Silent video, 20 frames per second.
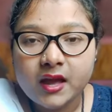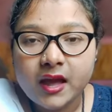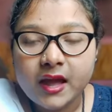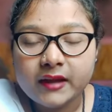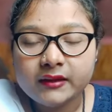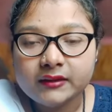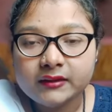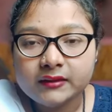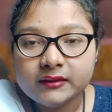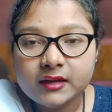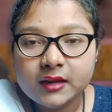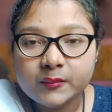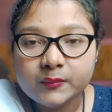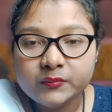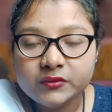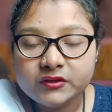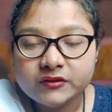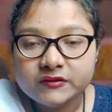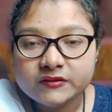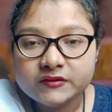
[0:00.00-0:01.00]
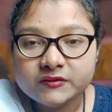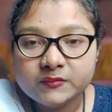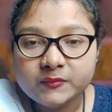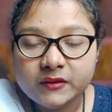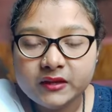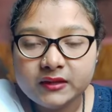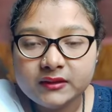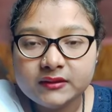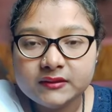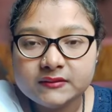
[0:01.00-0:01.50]
and it appears
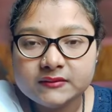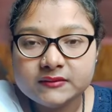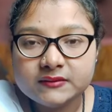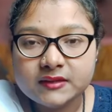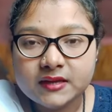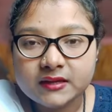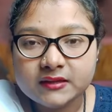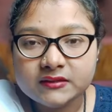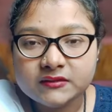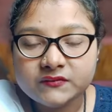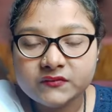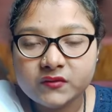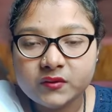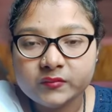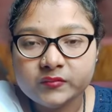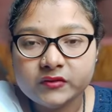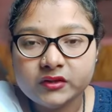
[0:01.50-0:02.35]
big in size from